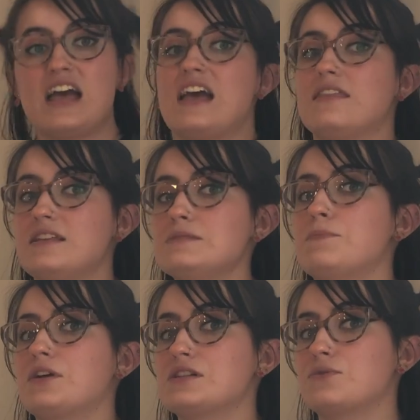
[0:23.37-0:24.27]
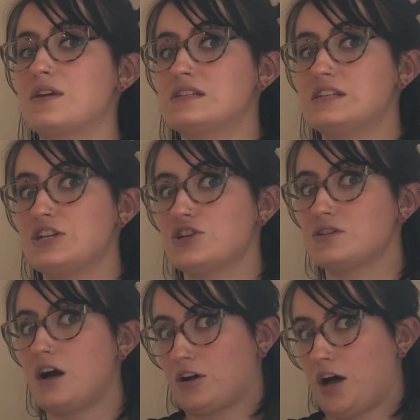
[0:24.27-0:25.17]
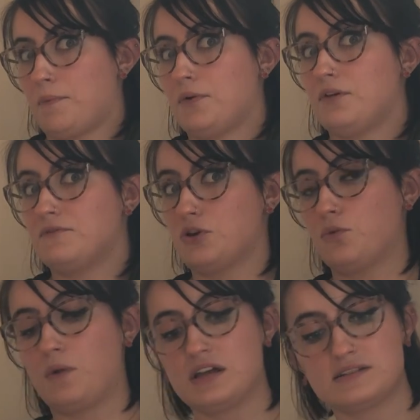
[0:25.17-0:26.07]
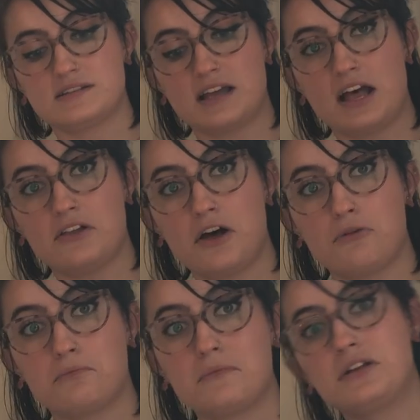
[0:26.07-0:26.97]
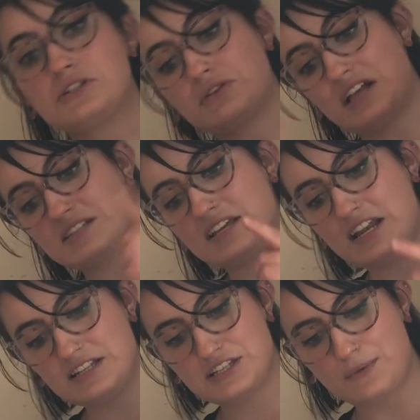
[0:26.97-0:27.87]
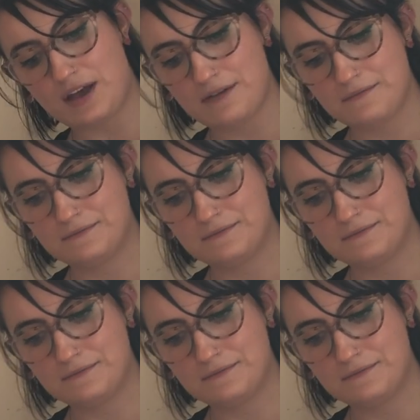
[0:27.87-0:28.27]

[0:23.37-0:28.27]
And this book is going to teach us a couple of new ways to say hello. So let's get into it.